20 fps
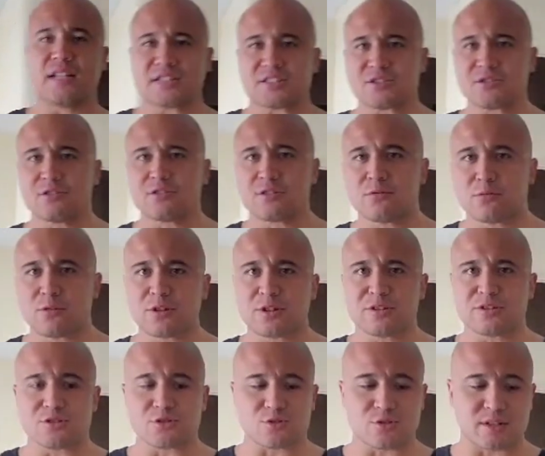last donut we're
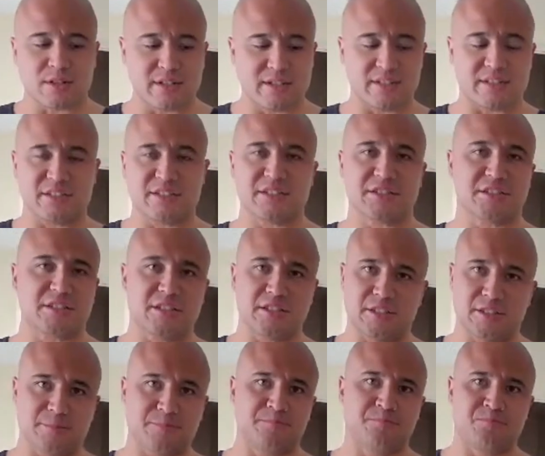gonna try is
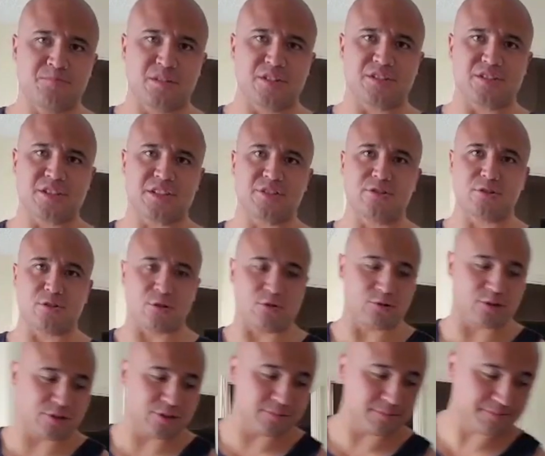the standard
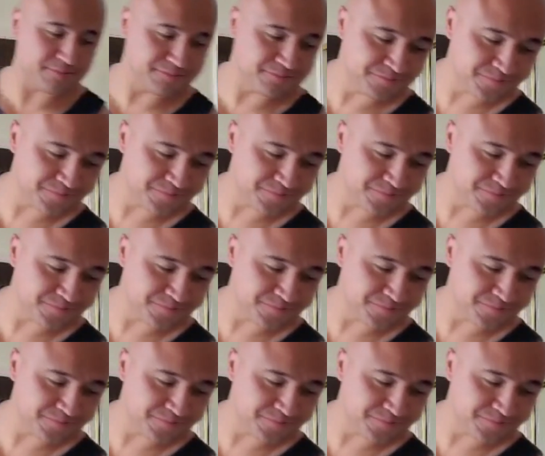coconut.